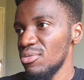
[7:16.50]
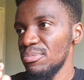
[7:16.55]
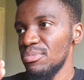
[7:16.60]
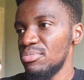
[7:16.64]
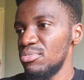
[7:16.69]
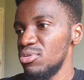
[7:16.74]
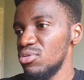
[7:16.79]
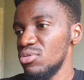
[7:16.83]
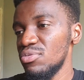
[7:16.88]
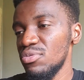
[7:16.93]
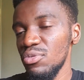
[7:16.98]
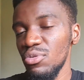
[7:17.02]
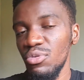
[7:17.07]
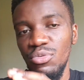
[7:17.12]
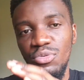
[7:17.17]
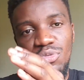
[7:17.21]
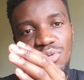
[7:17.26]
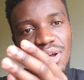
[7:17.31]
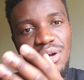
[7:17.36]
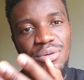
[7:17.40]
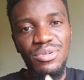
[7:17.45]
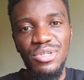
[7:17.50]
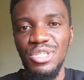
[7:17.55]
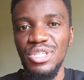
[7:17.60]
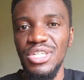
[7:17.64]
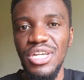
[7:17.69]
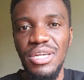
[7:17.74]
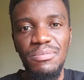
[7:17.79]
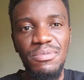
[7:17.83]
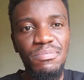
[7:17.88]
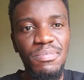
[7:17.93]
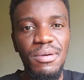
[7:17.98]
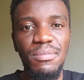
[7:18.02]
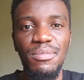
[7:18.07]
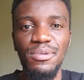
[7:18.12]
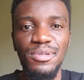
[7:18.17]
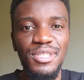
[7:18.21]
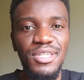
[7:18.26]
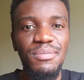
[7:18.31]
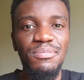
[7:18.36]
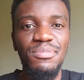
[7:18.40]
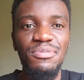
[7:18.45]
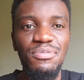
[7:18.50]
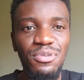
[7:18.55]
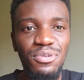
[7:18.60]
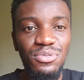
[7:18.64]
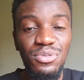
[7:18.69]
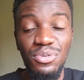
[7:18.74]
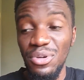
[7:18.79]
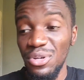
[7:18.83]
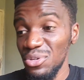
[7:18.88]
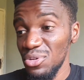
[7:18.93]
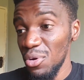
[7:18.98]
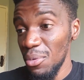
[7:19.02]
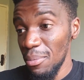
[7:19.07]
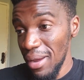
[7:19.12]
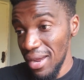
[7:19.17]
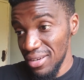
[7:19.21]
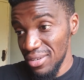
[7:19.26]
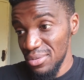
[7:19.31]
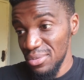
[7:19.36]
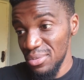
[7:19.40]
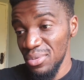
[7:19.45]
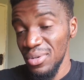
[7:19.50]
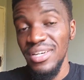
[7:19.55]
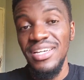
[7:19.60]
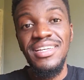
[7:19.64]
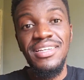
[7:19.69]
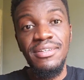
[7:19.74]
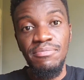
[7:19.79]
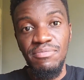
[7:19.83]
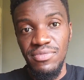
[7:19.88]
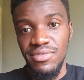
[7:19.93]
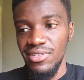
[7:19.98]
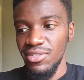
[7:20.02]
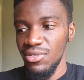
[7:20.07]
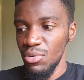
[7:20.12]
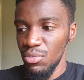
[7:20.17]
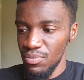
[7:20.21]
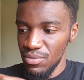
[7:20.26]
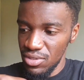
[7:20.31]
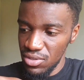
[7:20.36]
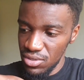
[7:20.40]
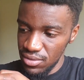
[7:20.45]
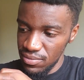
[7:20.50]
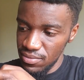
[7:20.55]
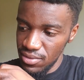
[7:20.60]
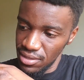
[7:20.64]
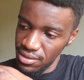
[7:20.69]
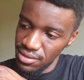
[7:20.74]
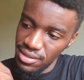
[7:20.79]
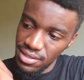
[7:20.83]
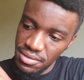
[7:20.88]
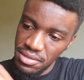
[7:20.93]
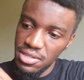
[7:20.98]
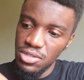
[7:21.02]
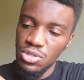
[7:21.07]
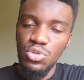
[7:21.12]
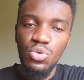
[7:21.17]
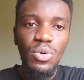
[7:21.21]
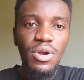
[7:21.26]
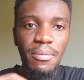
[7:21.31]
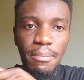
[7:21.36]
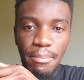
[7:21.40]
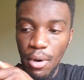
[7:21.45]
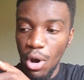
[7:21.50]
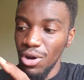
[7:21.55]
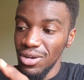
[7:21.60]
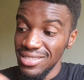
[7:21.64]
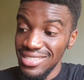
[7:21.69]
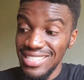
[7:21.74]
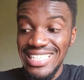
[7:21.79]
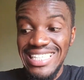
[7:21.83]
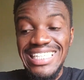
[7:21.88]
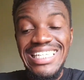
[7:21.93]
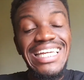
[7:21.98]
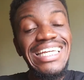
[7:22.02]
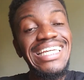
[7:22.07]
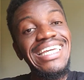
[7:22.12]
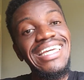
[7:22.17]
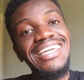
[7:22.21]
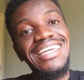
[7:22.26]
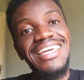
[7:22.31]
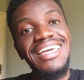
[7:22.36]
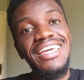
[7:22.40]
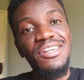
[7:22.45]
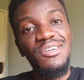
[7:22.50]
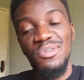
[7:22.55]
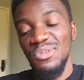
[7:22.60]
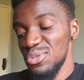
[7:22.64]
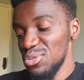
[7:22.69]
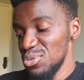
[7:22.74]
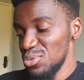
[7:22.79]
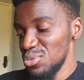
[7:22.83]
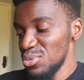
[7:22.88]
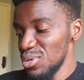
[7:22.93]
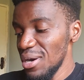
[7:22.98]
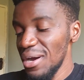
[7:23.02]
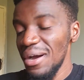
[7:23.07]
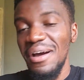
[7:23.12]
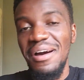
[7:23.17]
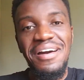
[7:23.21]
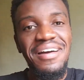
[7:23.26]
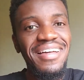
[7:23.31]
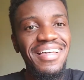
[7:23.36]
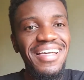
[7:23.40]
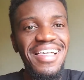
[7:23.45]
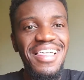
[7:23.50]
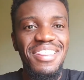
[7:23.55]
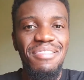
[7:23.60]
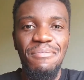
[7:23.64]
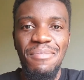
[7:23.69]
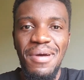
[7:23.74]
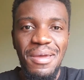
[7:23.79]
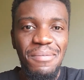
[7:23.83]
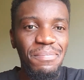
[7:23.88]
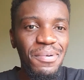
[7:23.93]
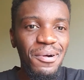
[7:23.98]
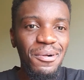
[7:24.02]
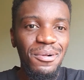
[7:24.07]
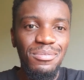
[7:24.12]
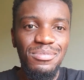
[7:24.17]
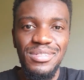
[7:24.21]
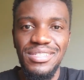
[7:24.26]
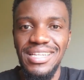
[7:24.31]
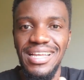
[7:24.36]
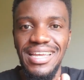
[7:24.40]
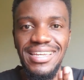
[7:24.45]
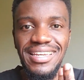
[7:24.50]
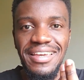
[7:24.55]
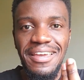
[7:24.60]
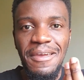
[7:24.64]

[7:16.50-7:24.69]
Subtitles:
beautiful round shaped, pebble shaped phone. We're going to go back to, the square box digging into my palms. Like,